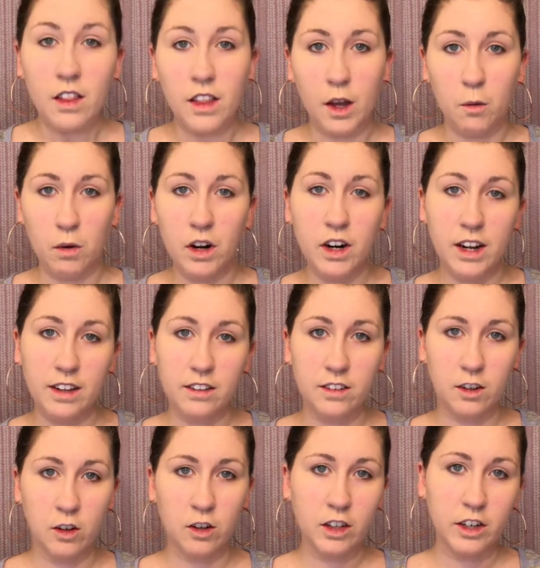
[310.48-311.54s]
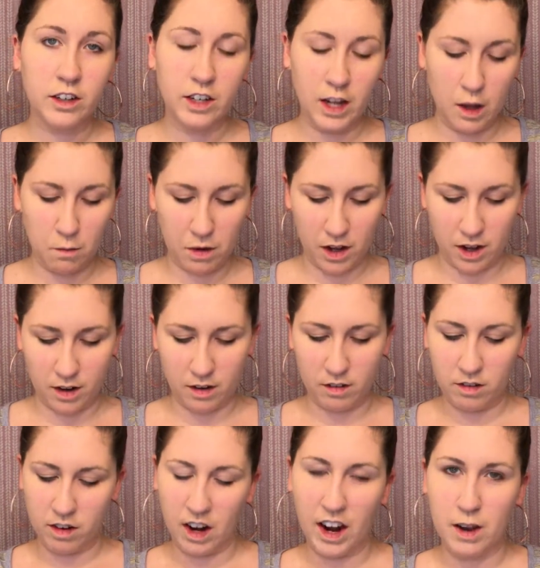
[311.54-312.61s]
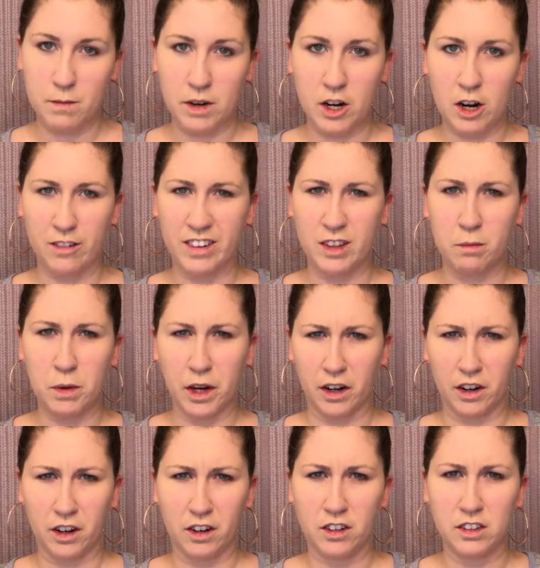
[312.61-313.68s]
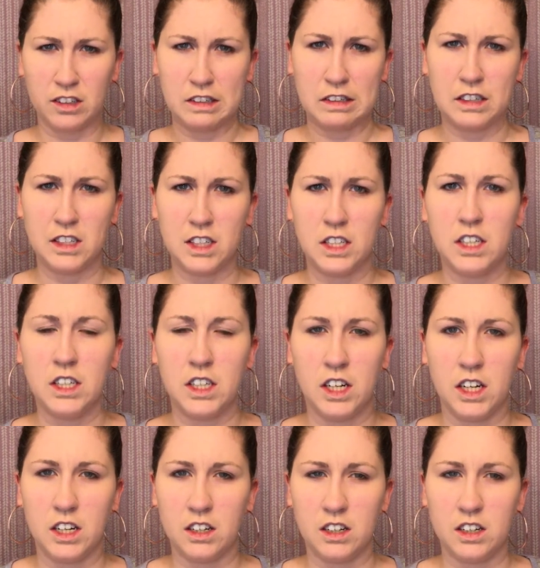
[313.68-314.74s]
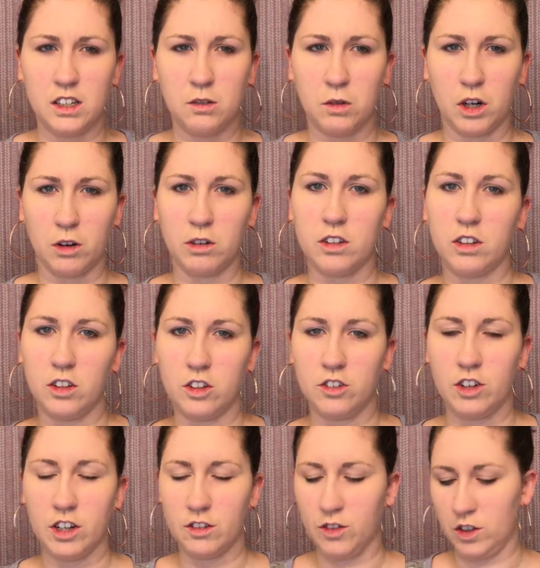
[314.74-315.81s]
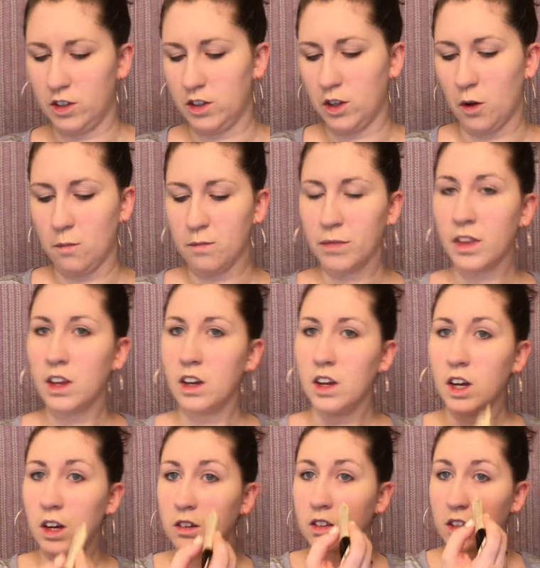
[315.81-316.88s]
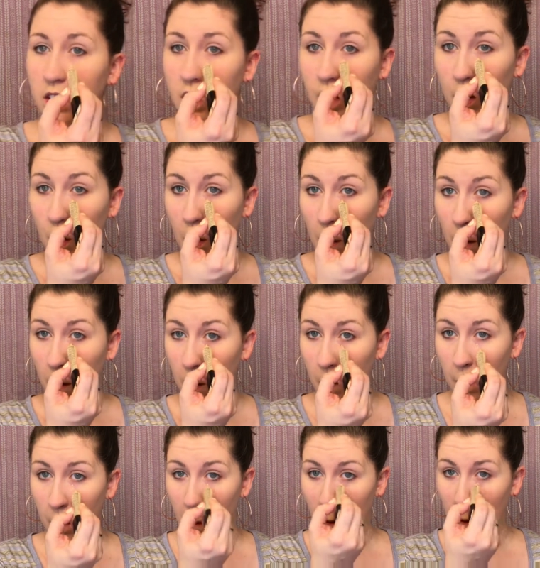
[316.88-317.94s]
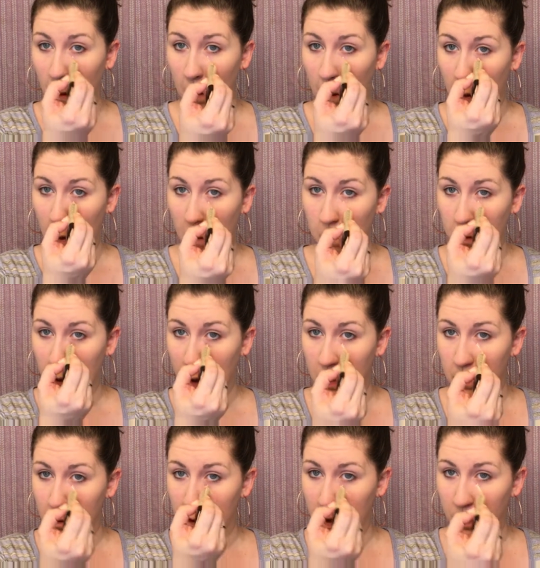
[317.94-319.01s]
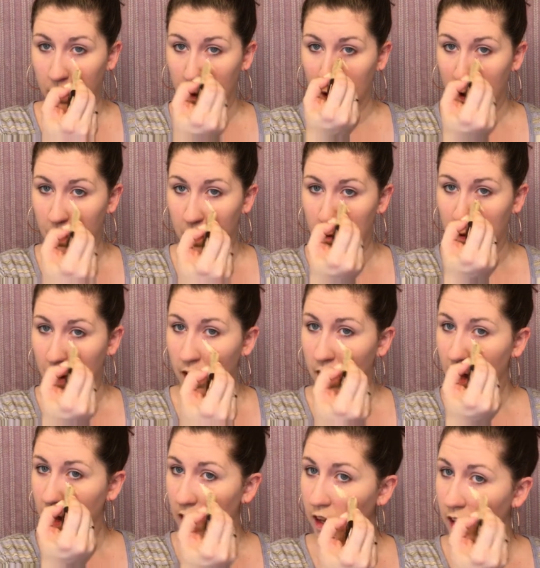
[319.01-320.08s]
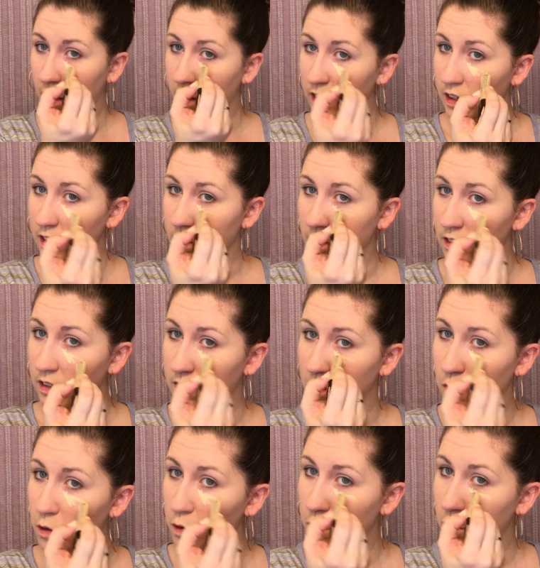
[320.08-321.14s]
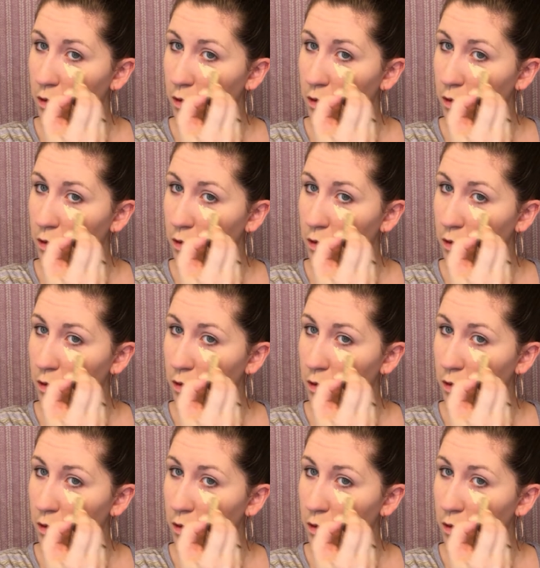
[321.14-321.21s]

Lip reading: They were nice earlier today, but I'm a nervous picker. Work was a little stressful, so I'm gonna apply it directly under my eyes. Just do.